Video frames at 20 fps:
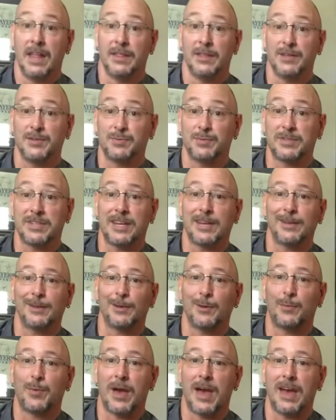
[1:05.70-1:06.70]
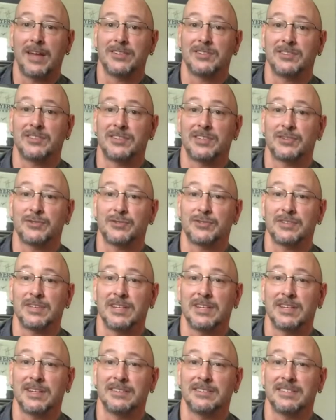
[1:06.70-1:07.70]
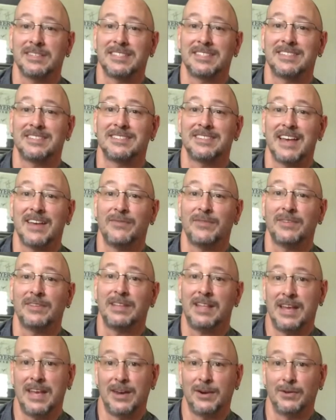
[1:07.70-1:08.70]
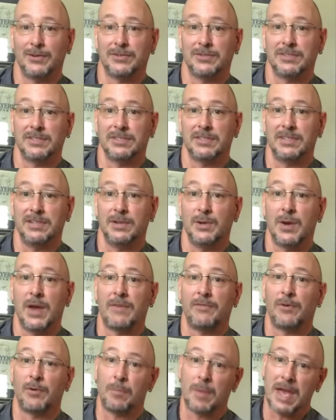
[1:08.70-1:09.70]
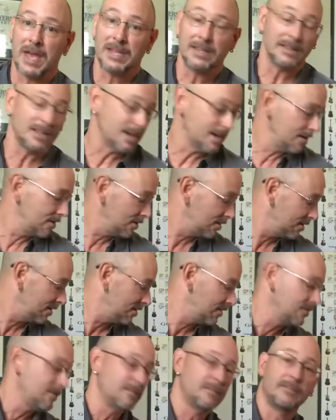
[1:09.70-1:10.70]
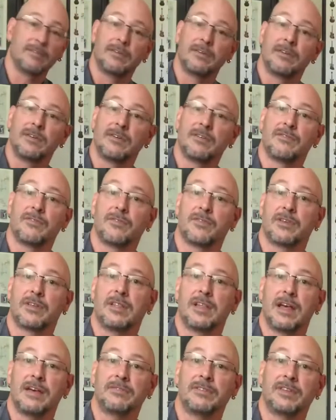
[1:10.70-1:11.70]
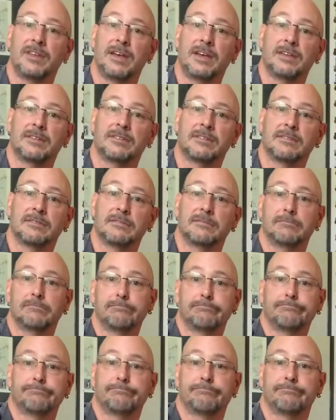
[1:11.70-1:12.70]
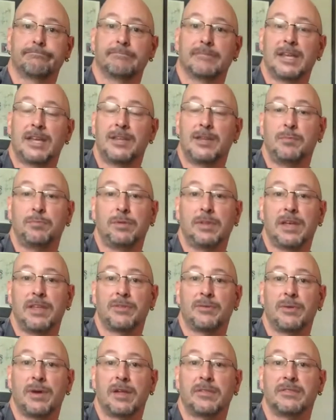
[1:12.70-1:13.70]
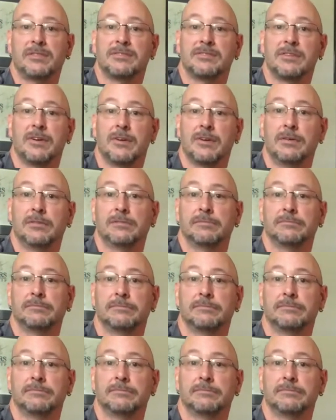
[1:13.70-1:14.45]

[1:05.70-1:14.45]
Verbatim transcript: This particular patch is interesting because it's seven layers. You have your main layer for the clavinet and you play throughout the song.